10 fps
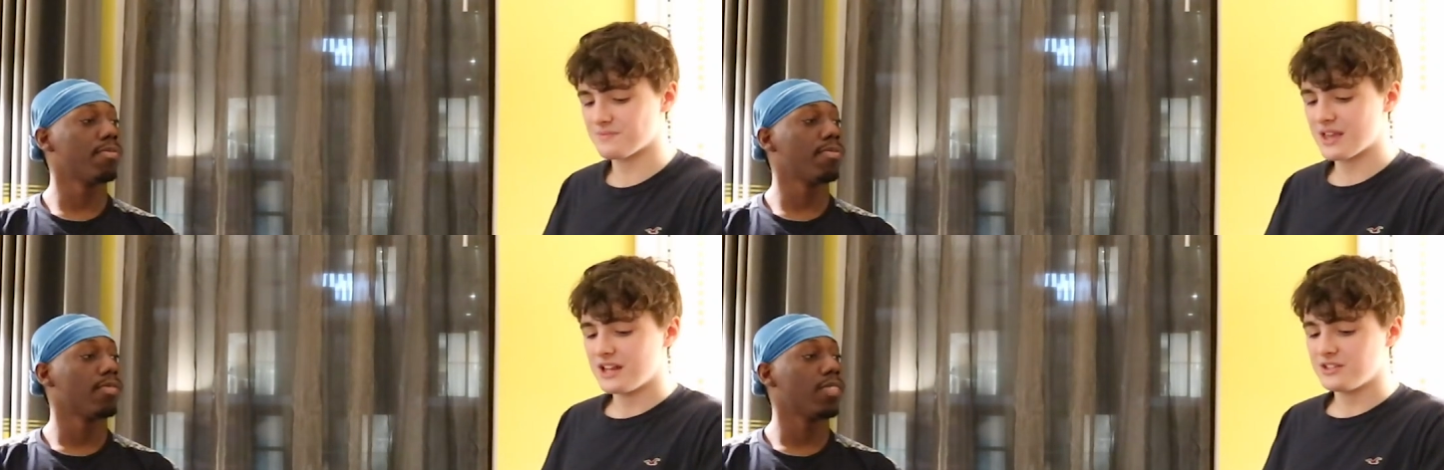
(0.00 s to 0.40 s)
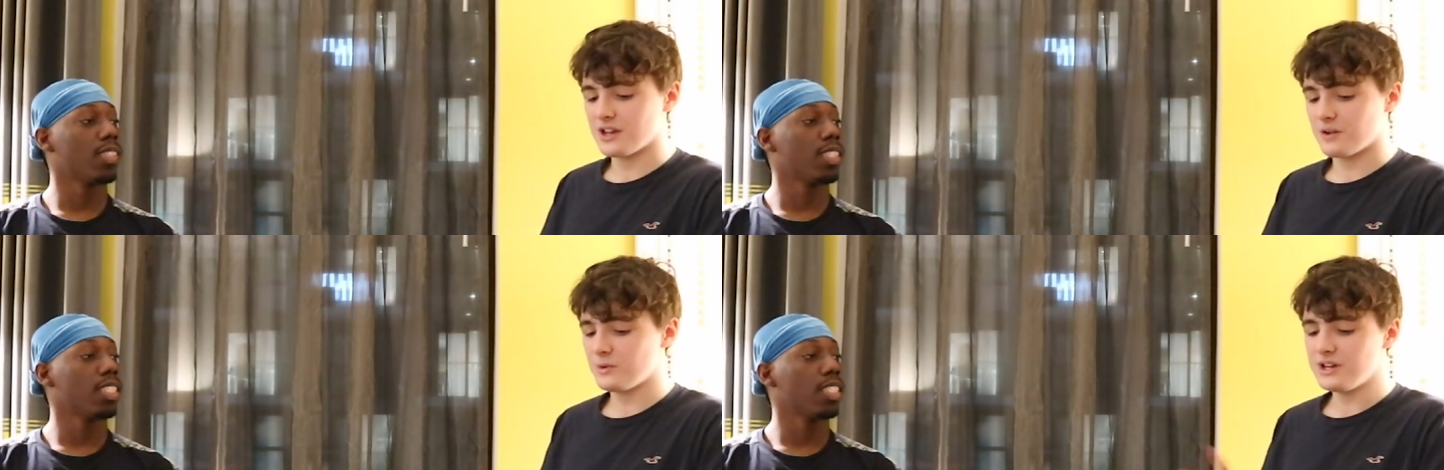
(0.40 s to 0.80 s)
Speaker 1: um, do
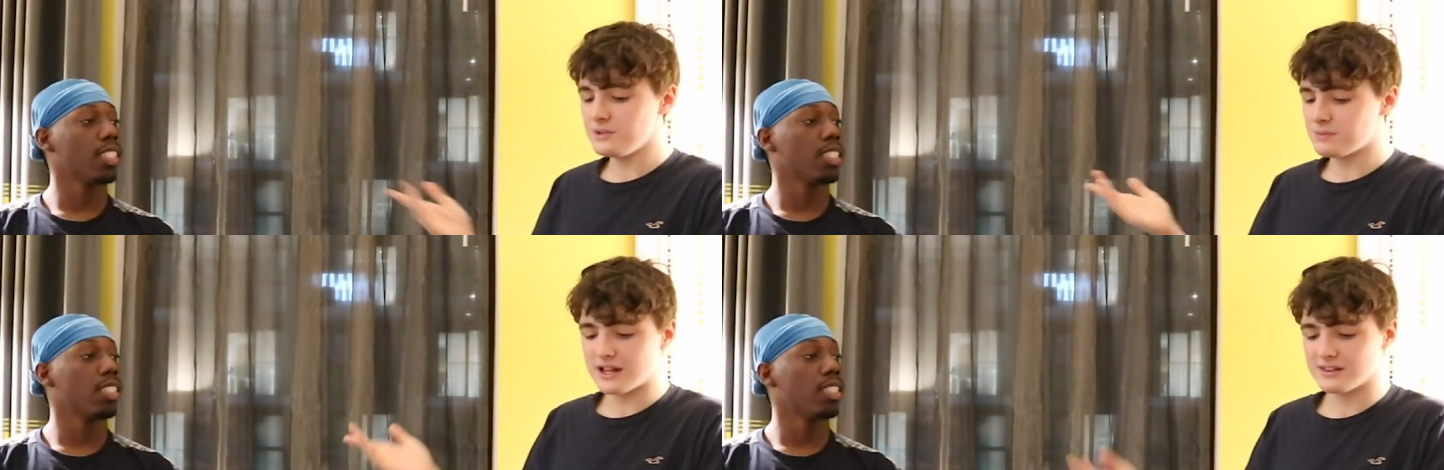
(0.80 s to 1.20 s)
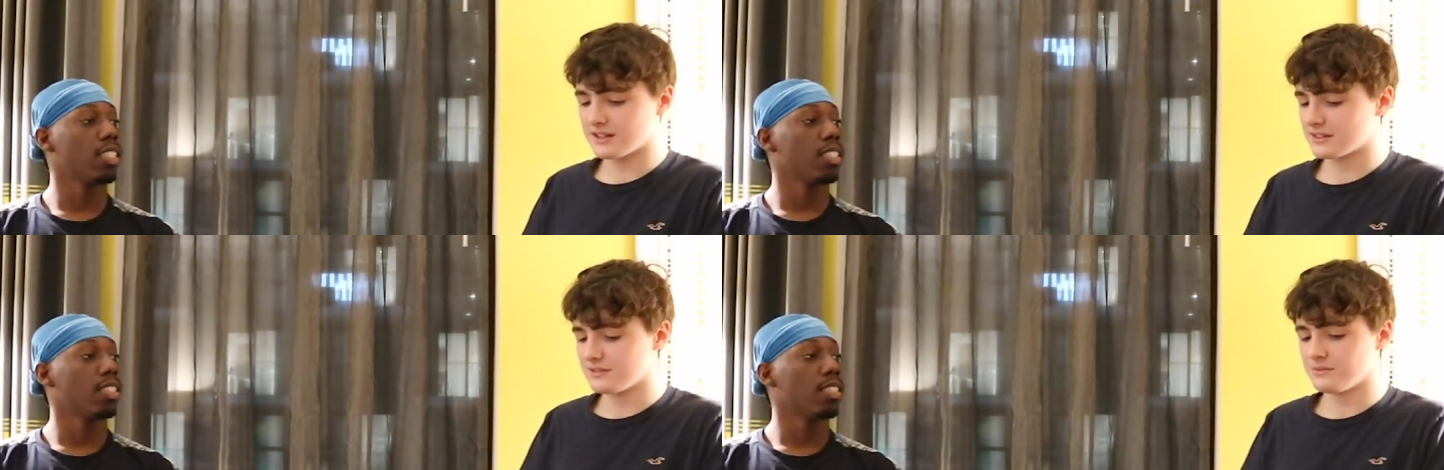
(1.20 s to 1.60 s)
you, when do you plan
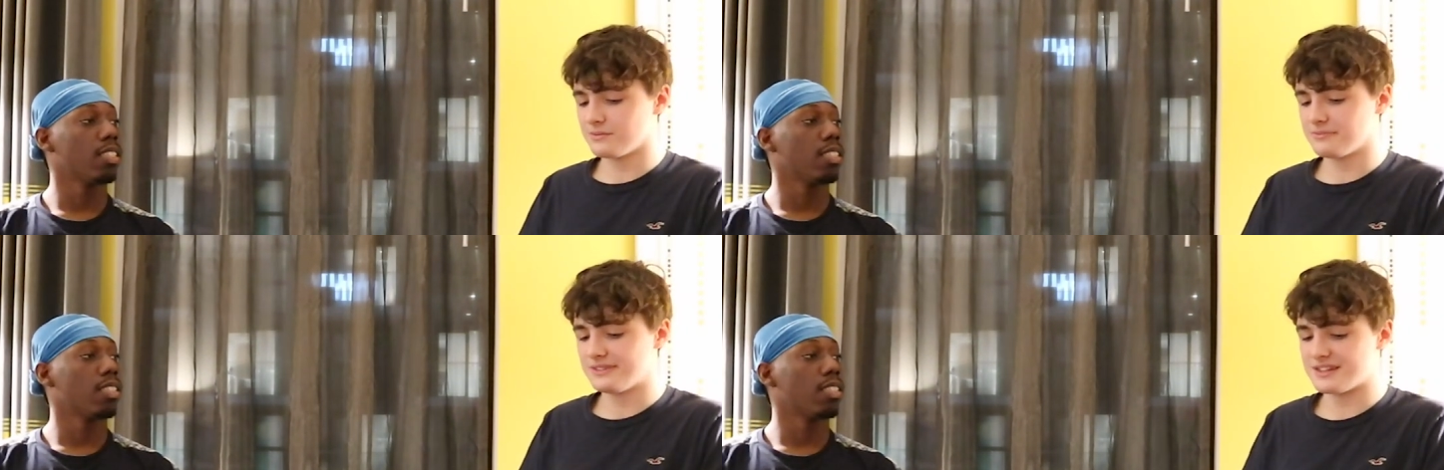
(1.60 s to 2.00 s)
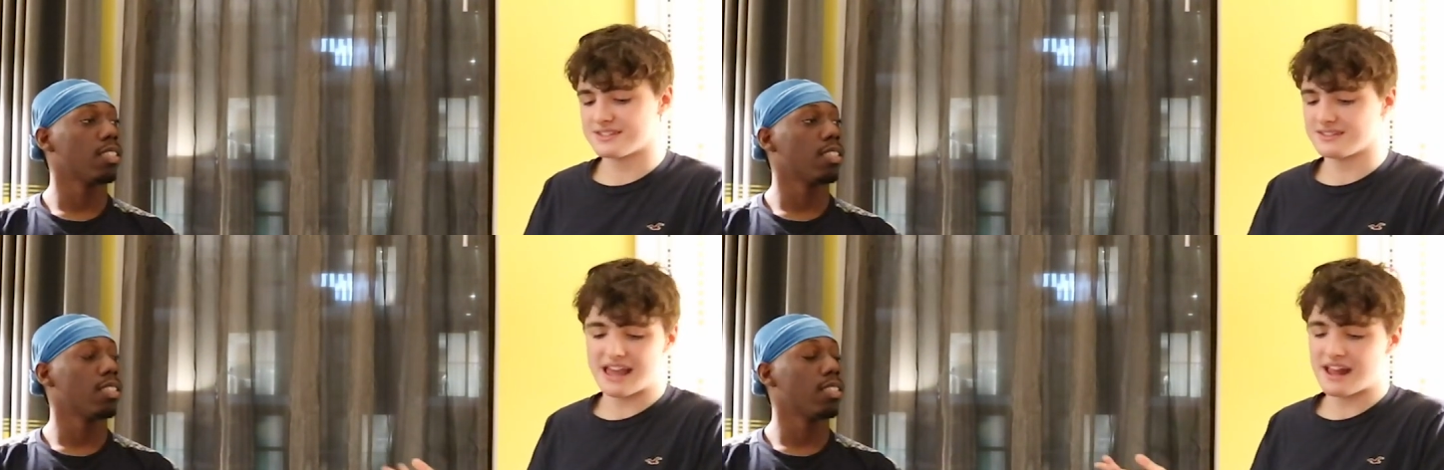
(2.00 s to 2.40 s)
like
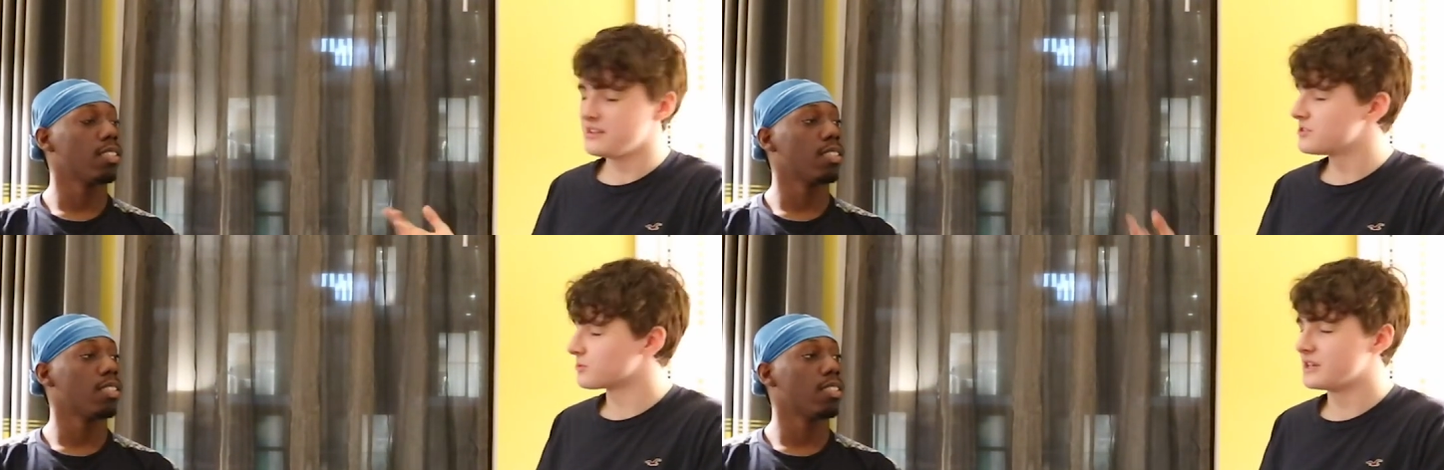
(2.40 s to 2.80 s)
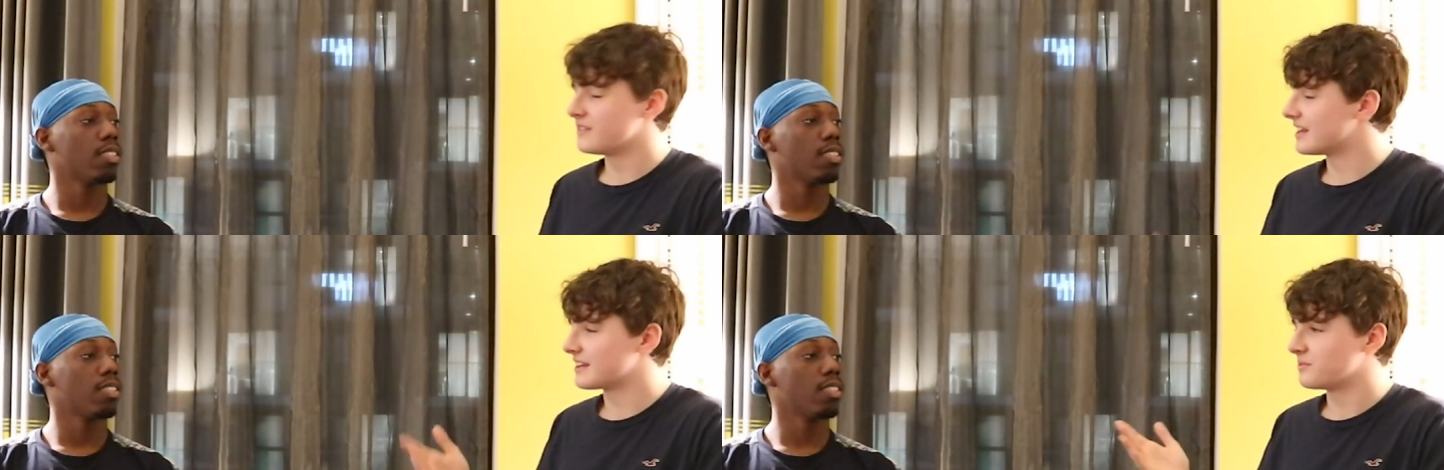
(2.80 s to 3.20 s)
this ends, or
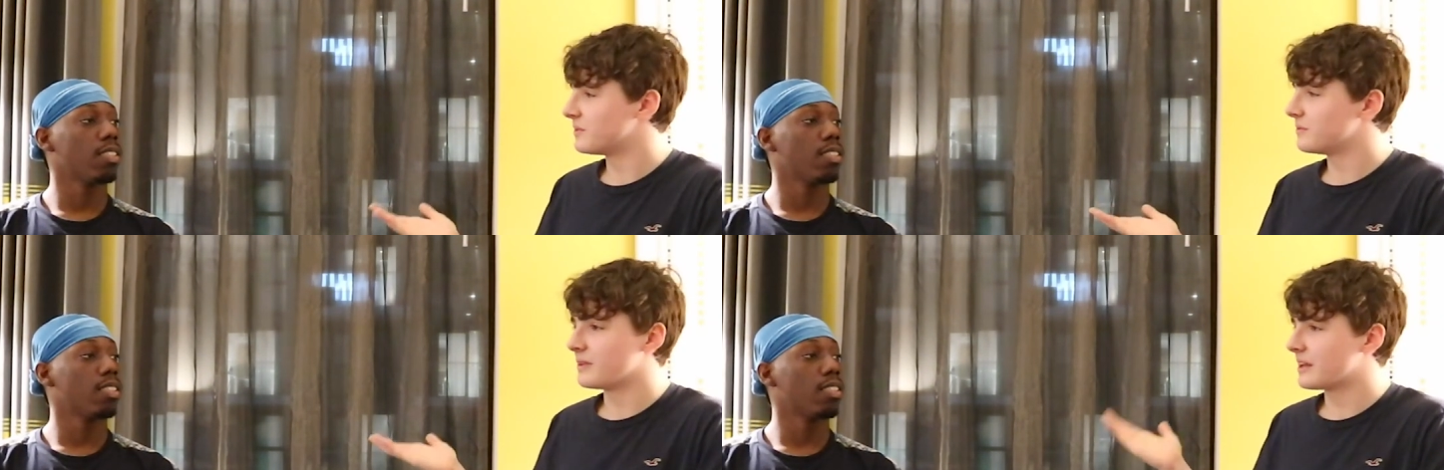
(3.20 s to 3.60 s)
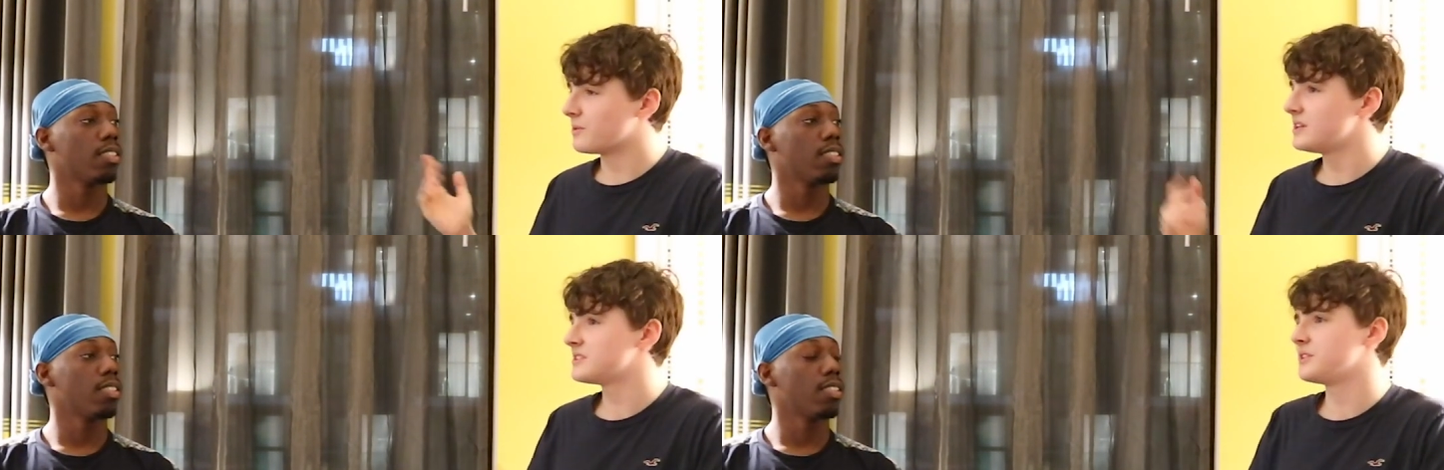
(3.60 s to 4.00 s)
even like
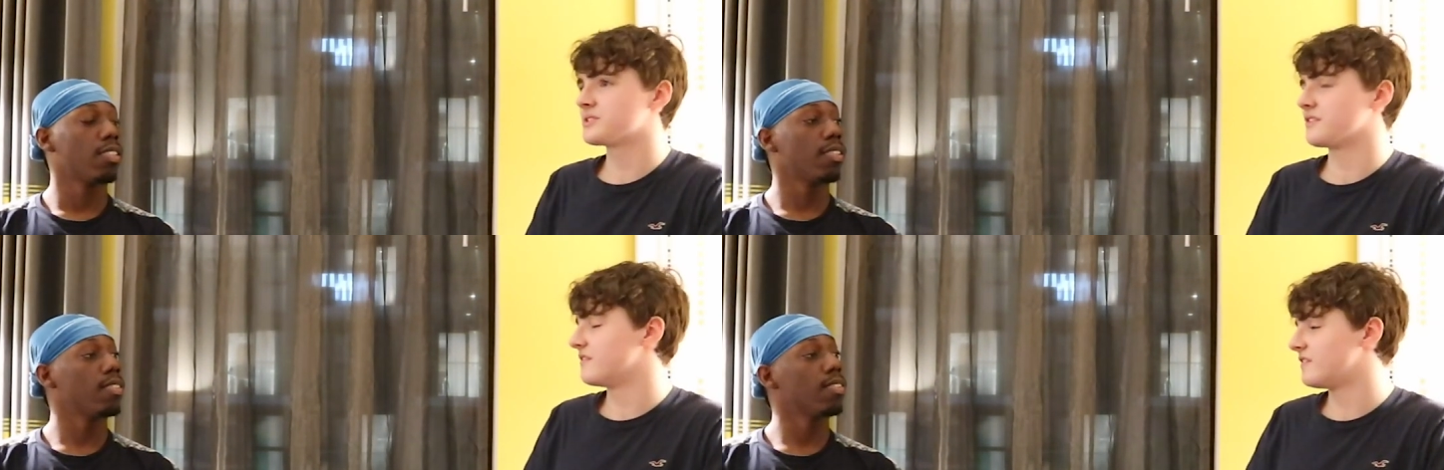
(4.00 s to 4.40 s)
like where do you see yourself in